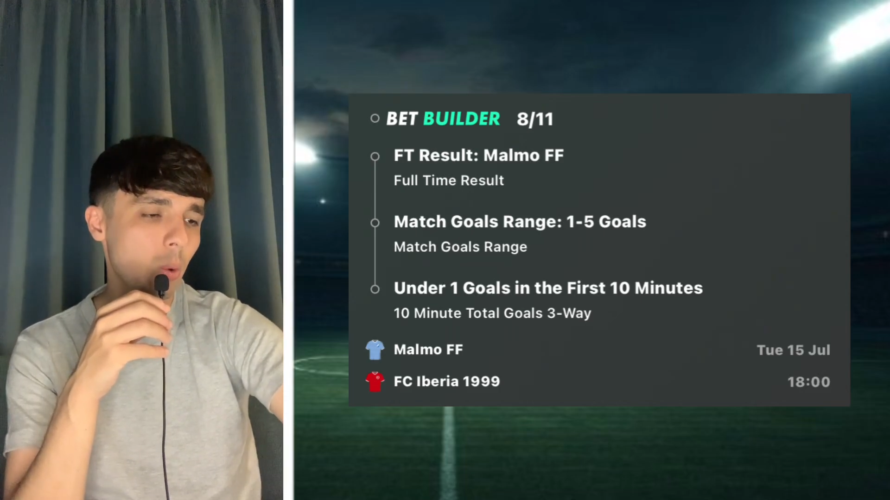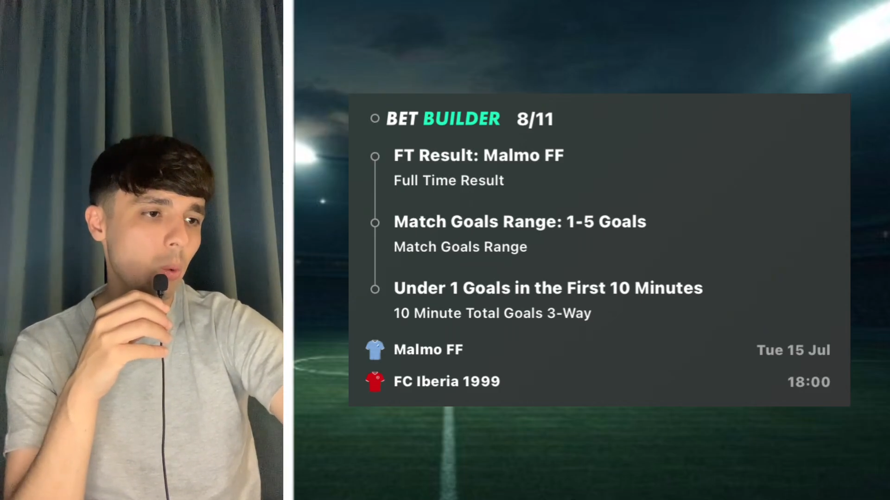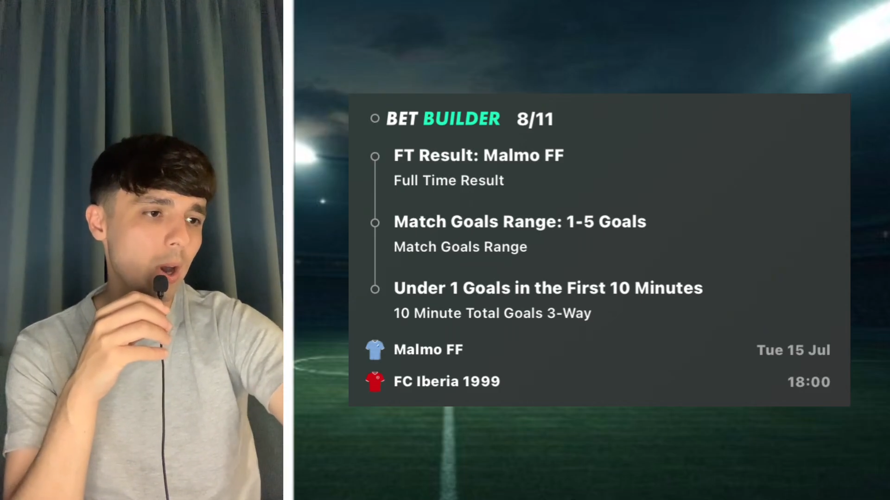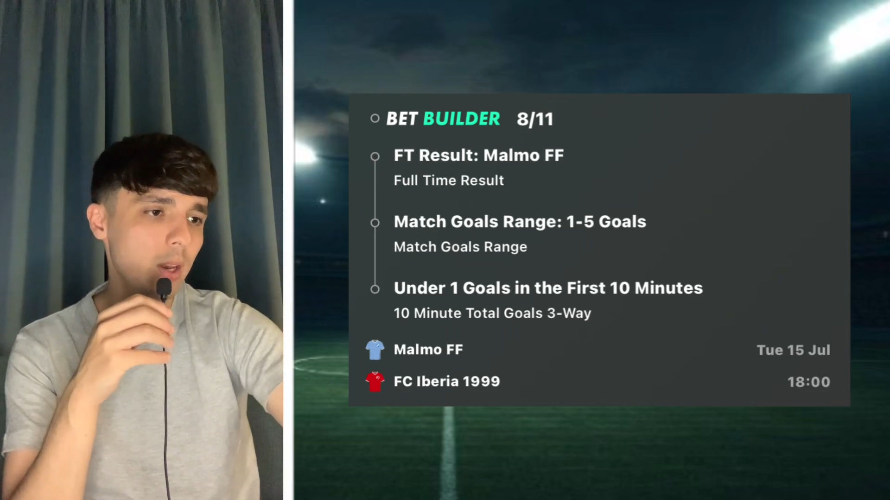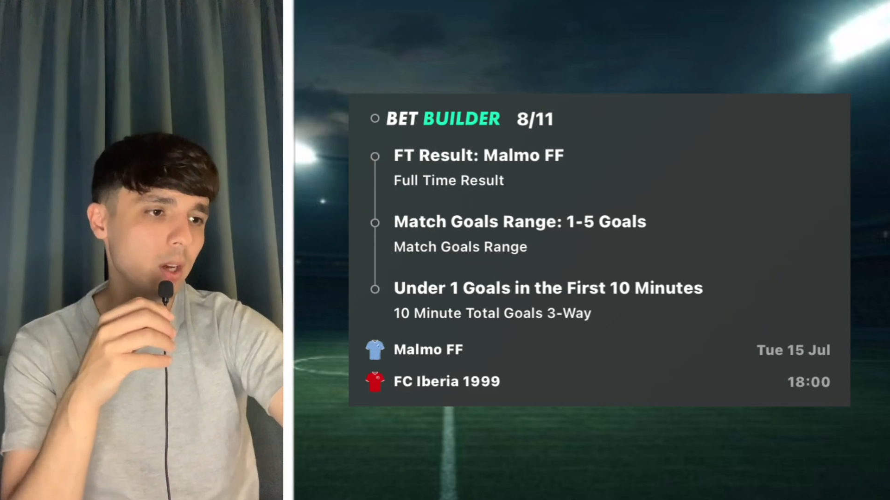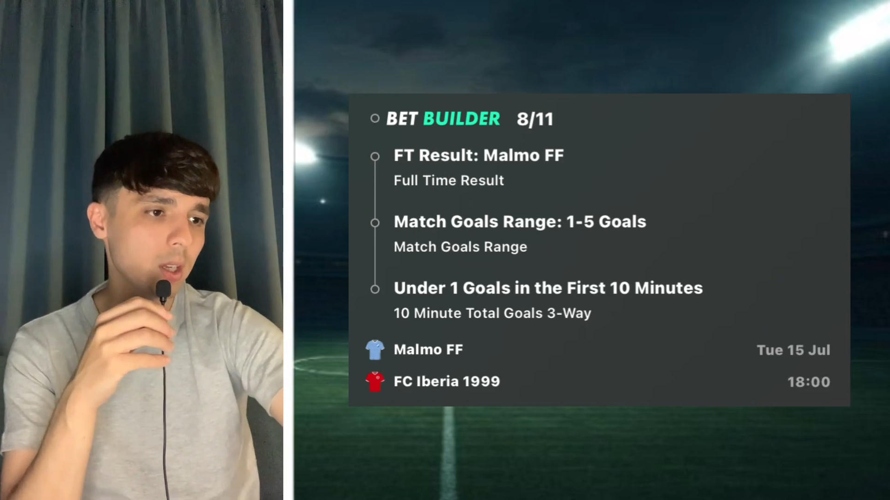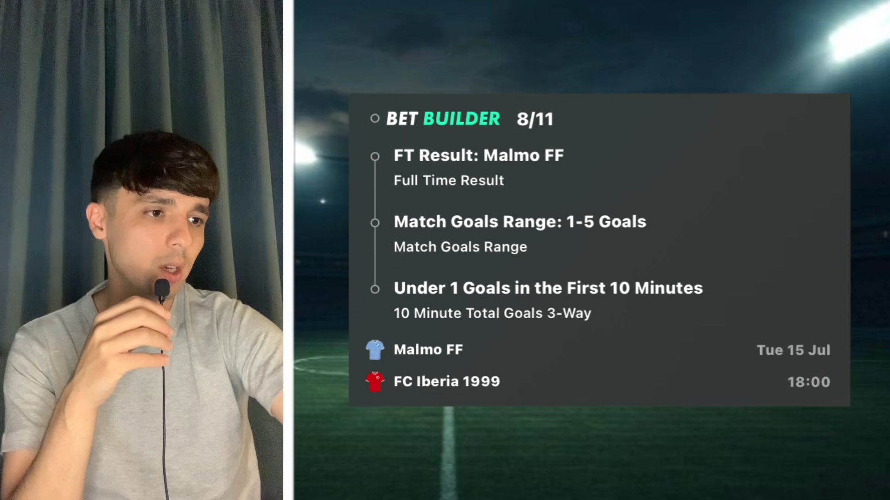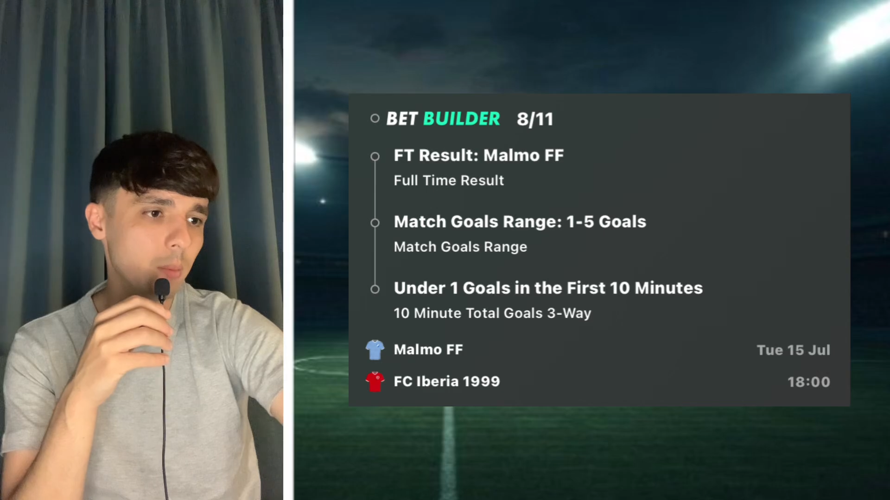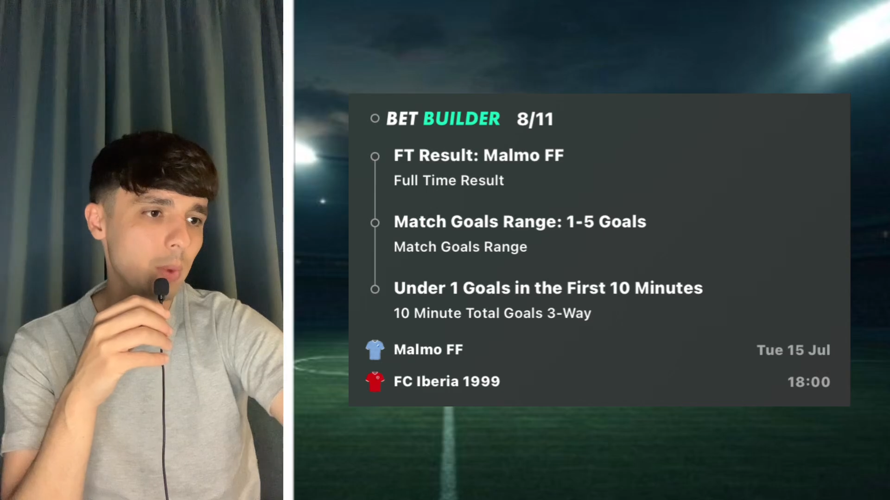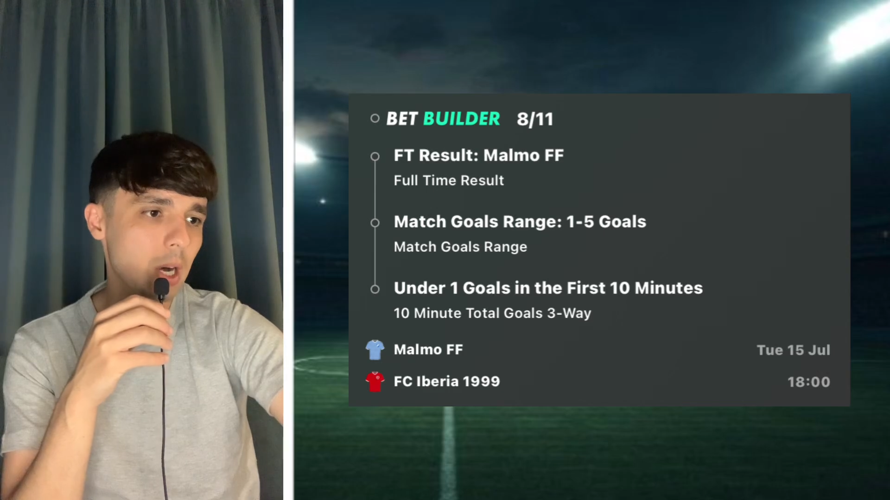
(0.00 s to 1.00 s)
When looking
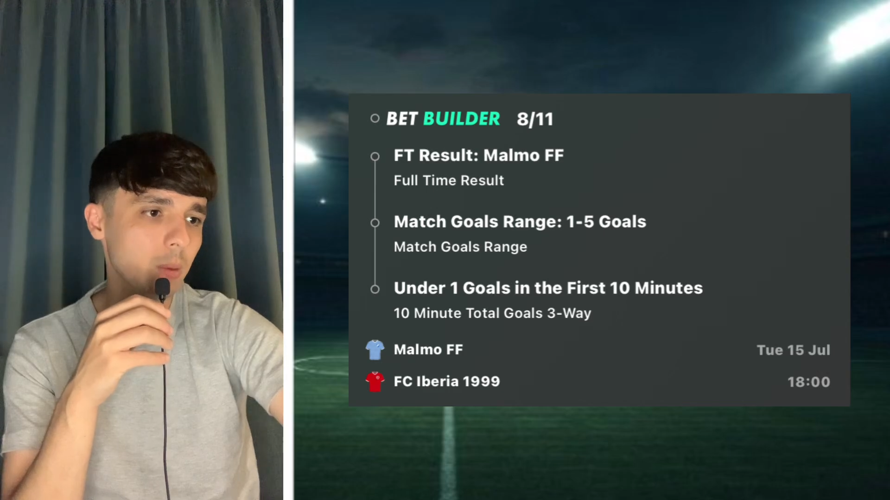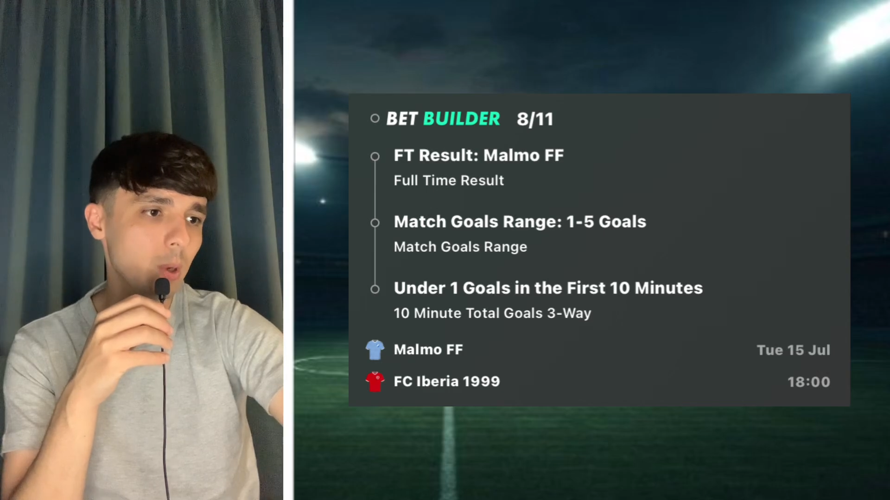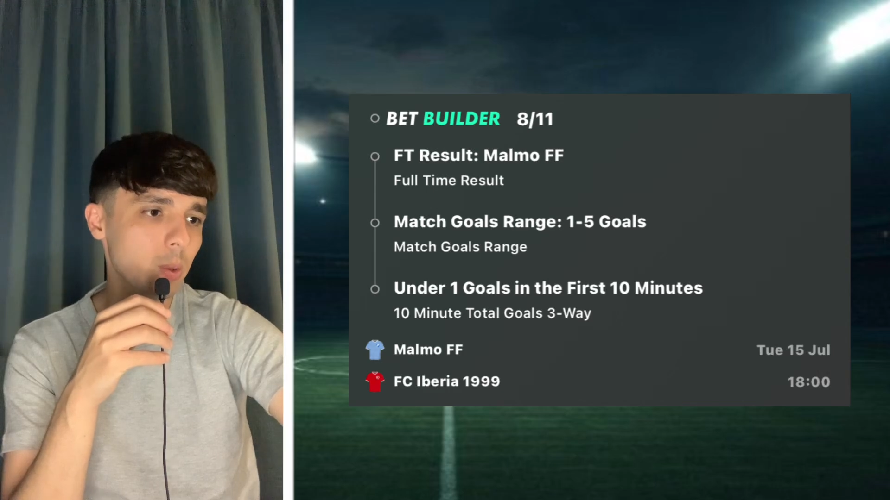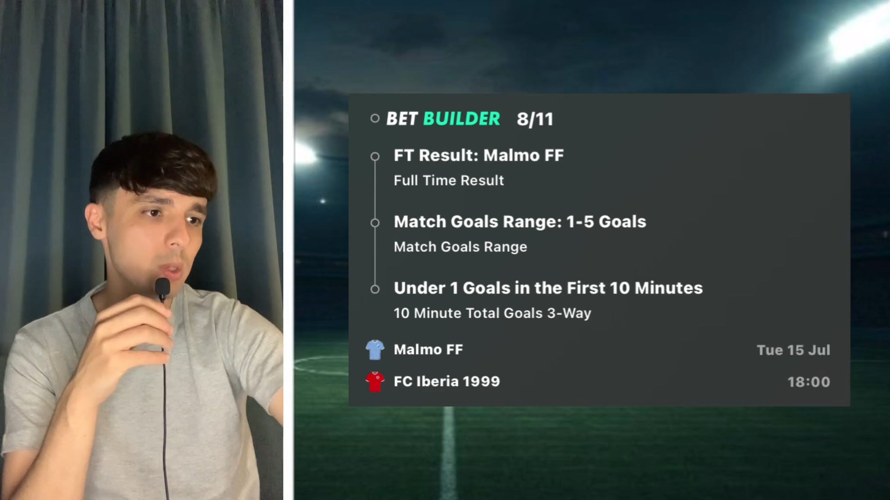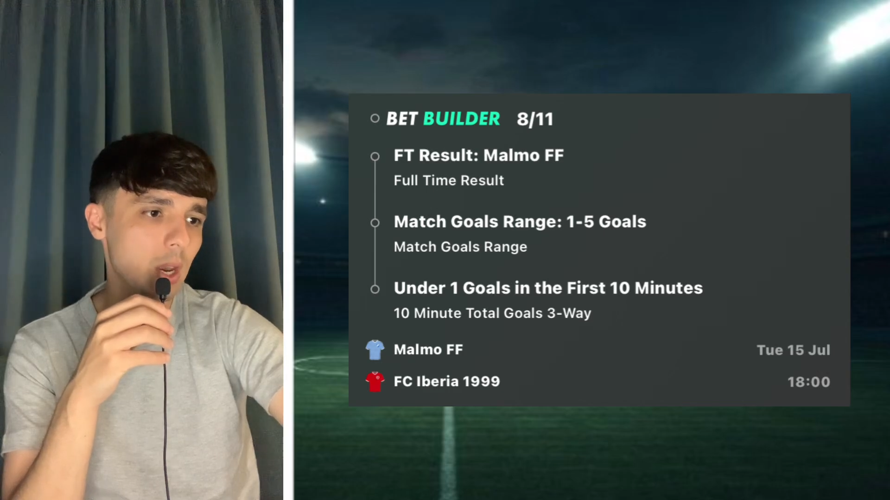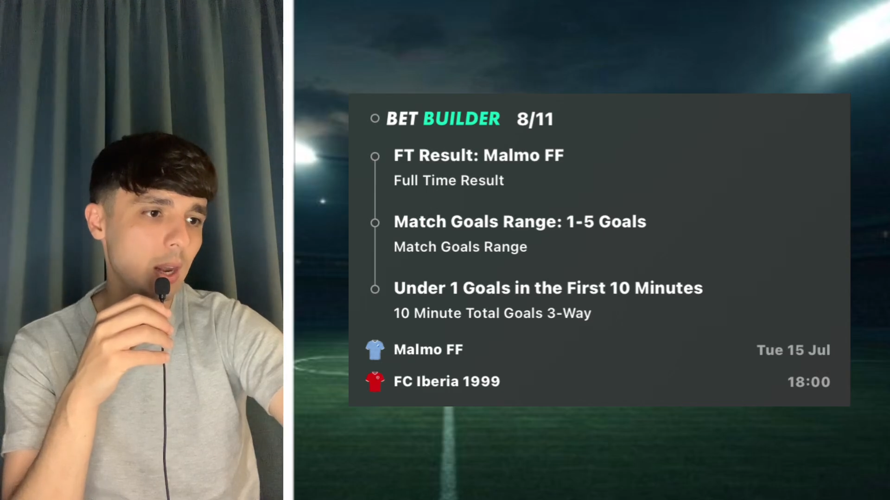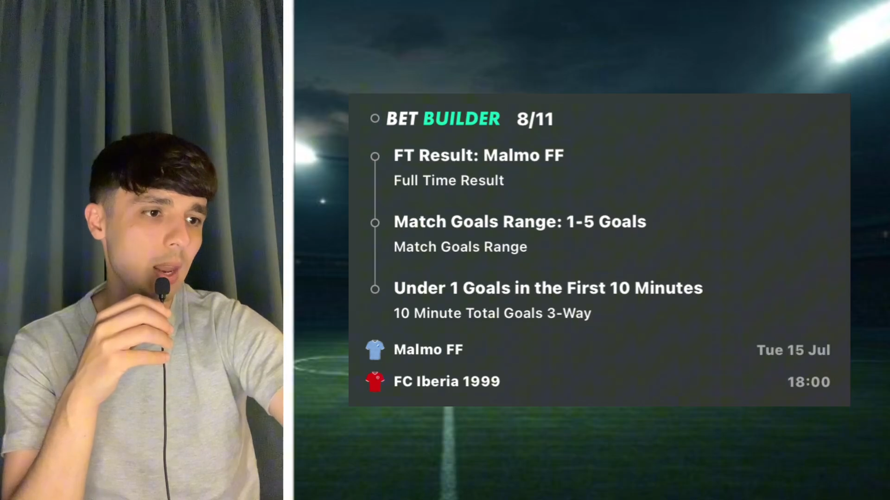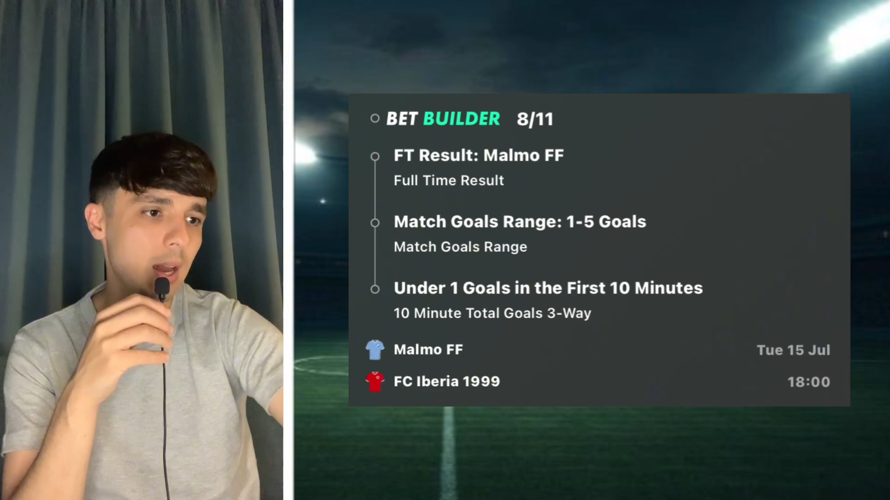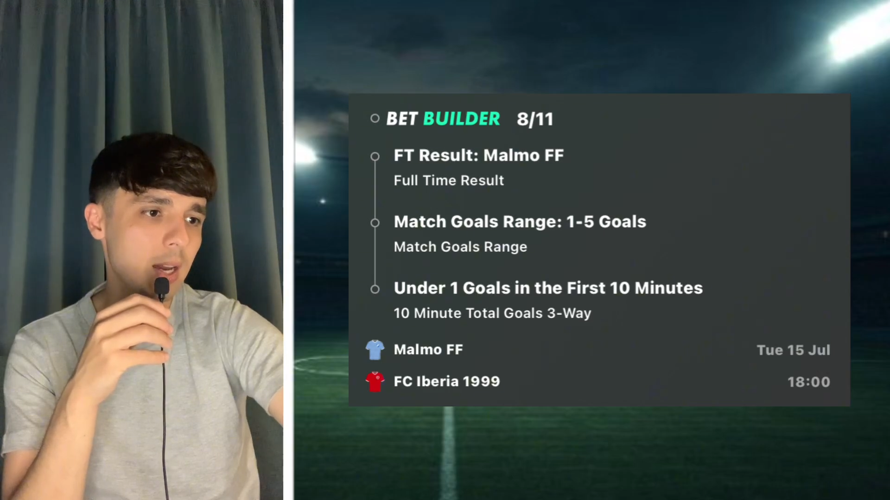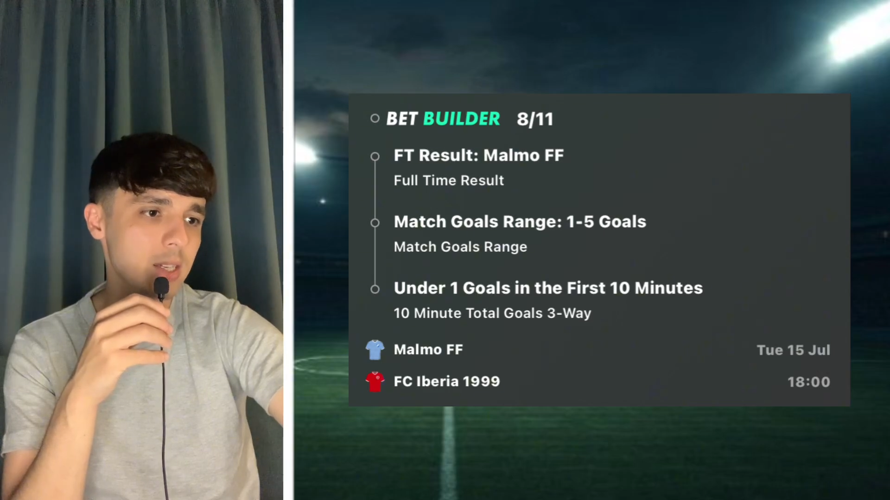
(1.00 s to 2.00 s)
at Malmo's
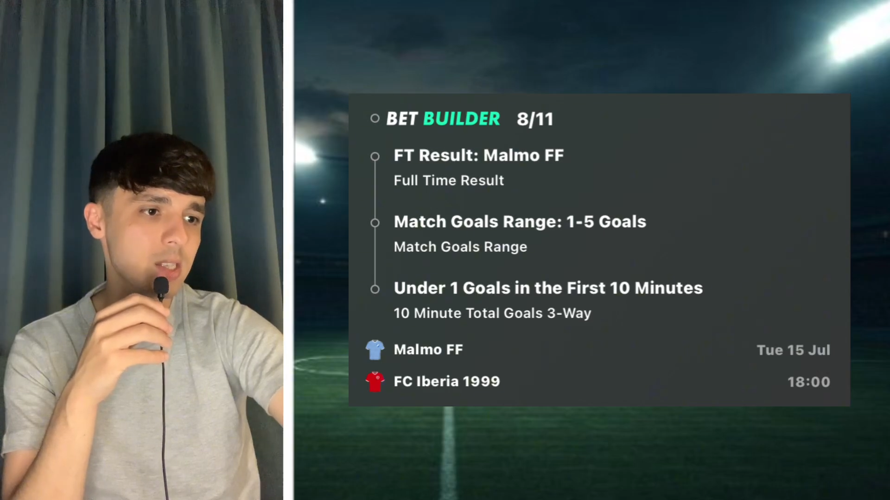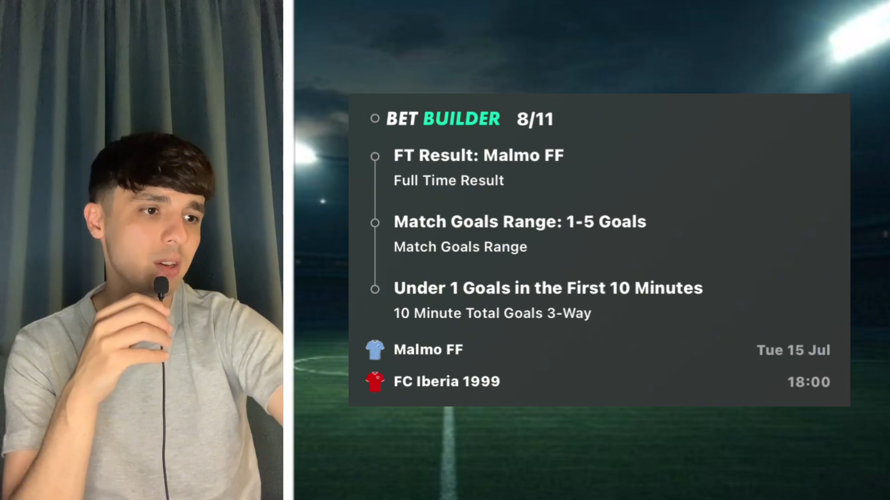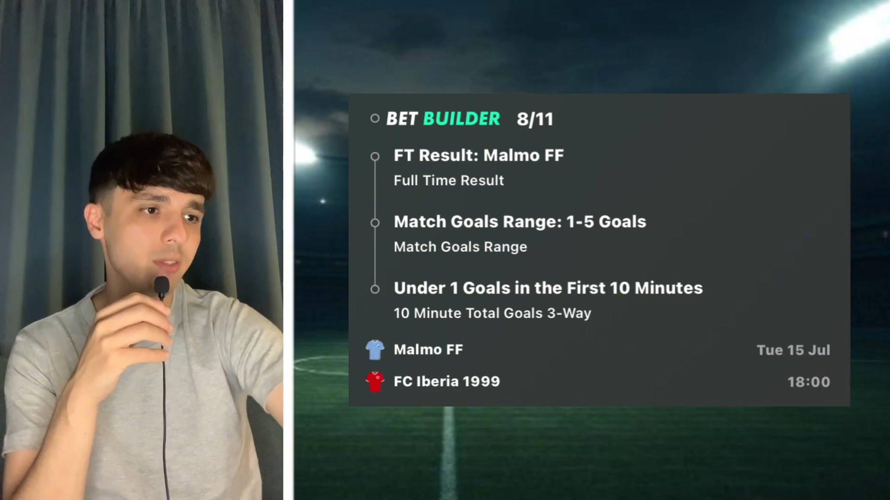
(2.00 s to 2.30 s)
last